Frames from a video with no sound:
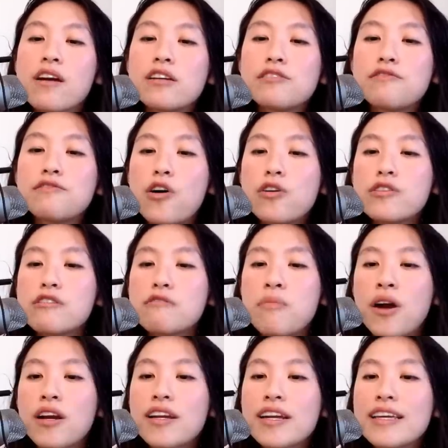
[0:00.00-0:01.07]
false
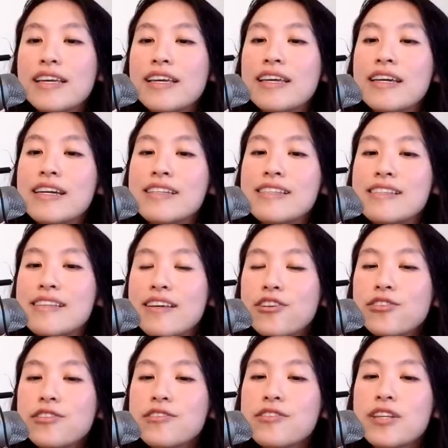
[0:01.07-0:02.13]
monarchy
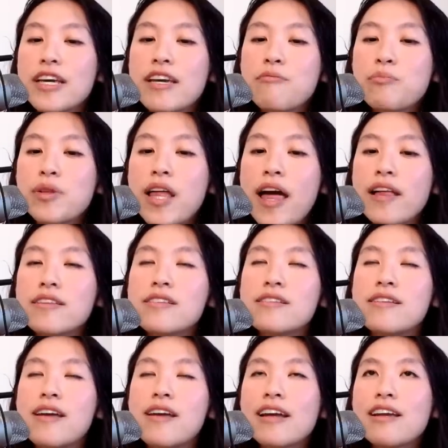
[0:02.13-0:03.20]
seals, implants,
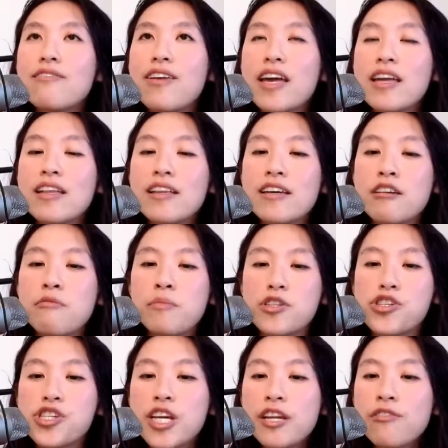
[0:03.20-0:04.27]
negative alien
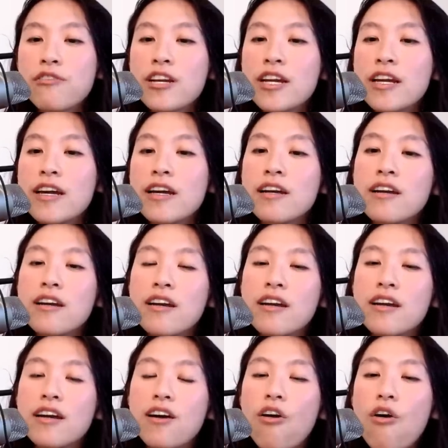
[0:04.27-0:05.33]
machinery,
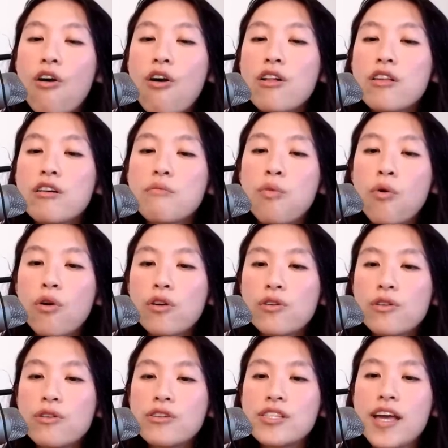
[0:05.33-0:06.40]
all
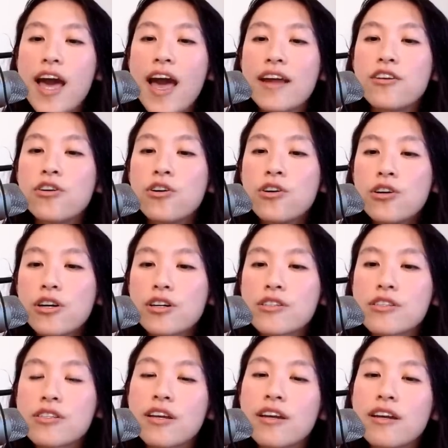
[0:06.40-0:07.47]
portals and
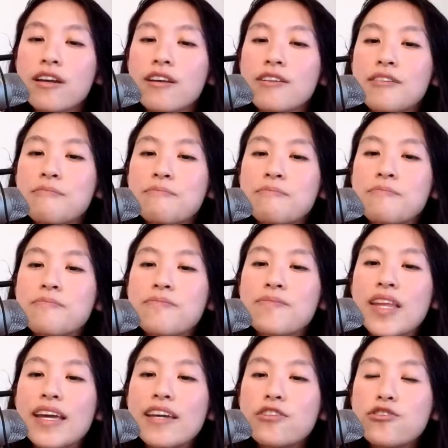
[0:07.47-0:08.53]
hooks
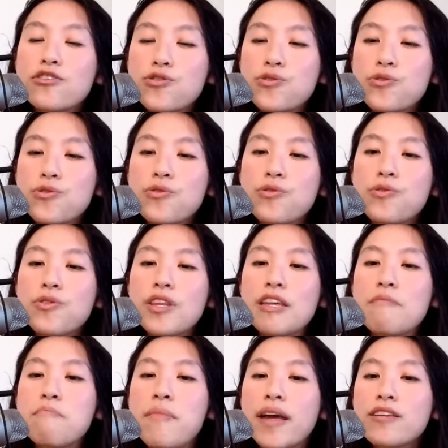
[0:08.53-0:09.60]
into
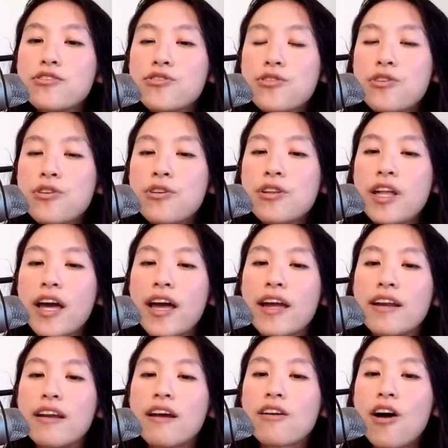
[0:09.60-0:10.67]
the mental
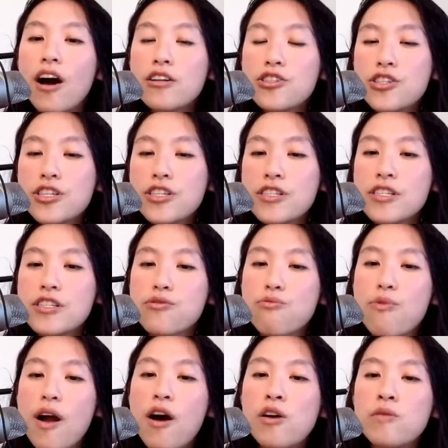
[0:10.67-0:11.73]
and consciousness
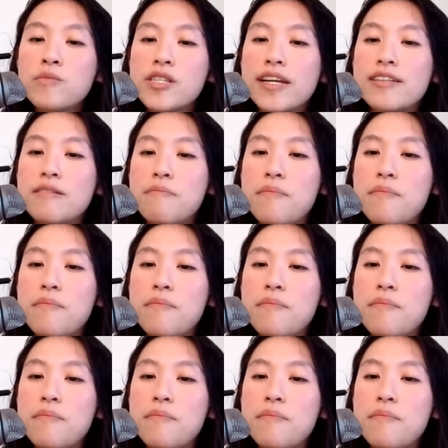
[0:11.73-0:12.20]
realms and